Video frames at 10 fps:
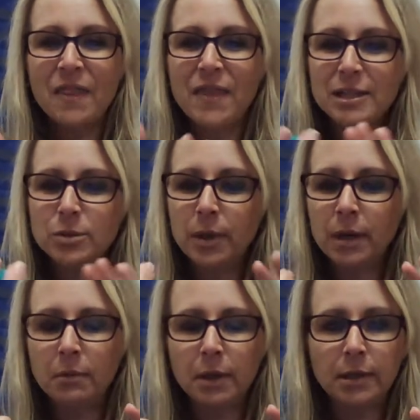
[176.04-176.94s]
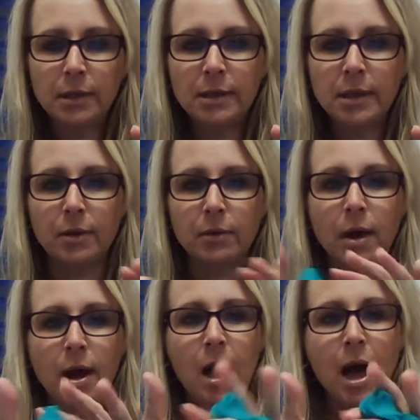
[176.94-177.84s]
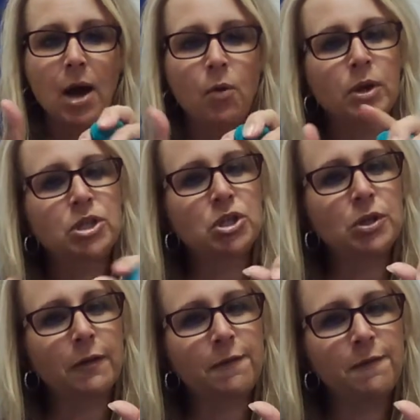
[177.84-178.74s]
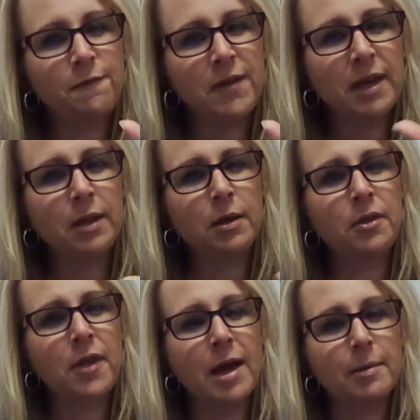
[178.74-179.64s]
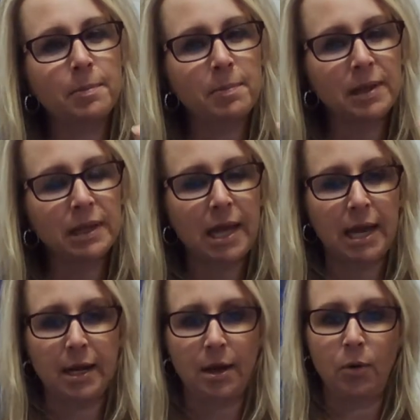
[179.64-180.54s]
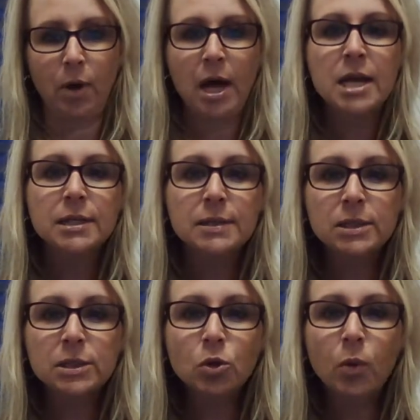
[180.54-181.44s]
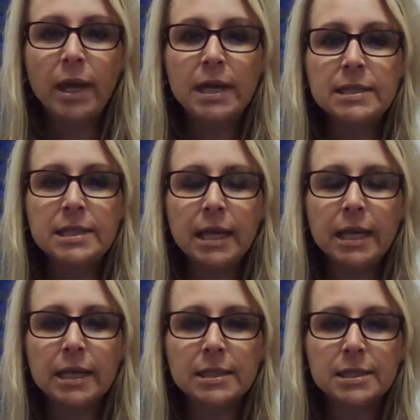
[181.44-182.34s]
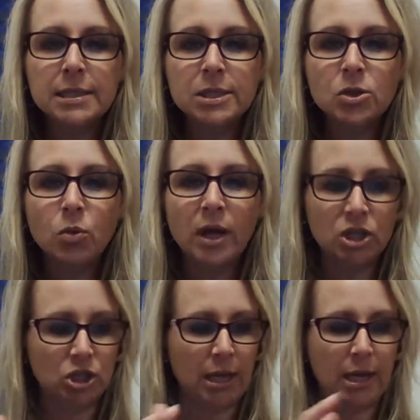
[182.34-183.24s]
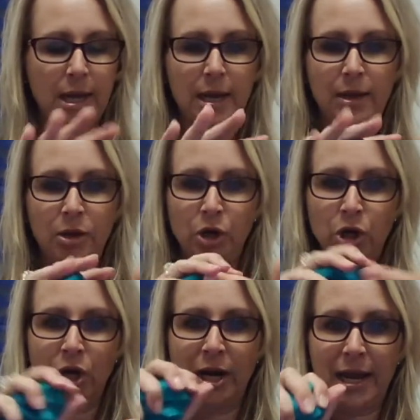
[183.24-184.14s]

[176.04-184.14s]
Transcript: That's what I want you to do. I want you to feel that Play-Doh squeezing and squishing in your